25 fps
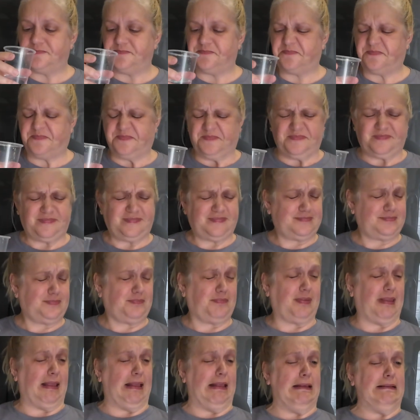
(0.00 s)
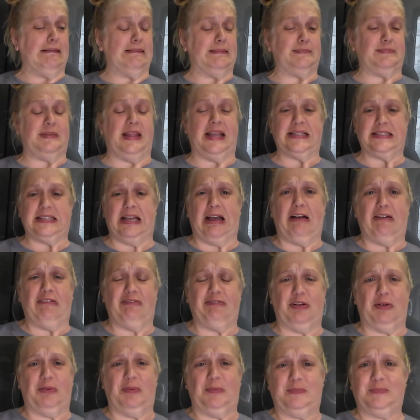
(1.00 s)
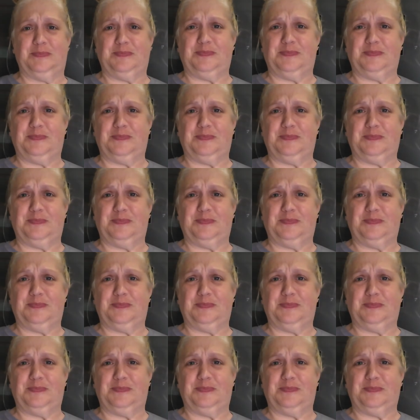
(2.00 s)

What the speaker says: Here we go. That's awful.